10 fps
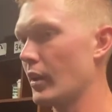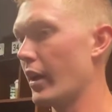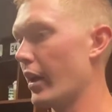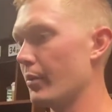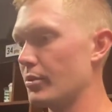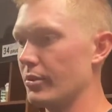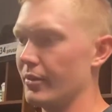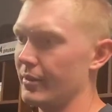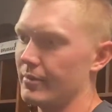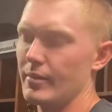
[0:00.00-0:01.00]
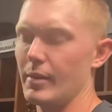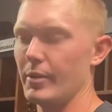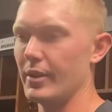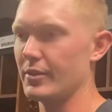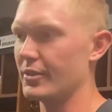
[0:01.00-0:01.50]
Yeah, absolutely. I mean,
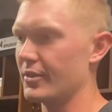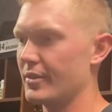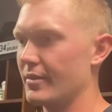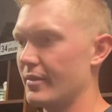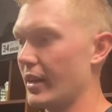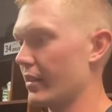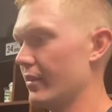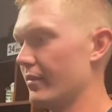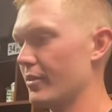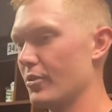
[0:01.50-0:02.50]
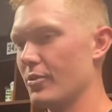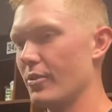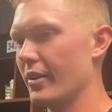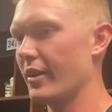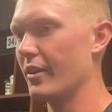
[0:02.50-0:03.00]
I can control
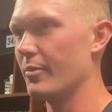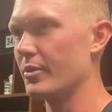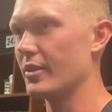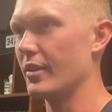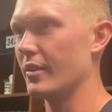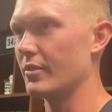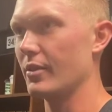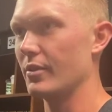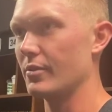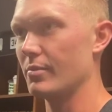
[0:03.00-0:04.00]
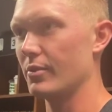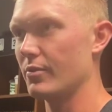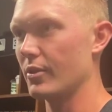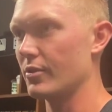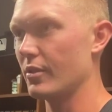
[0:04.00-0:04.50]
that 100%. That's what I was most
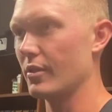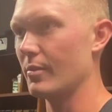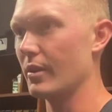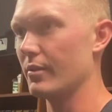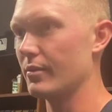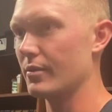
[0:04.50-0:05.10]
frustrated about.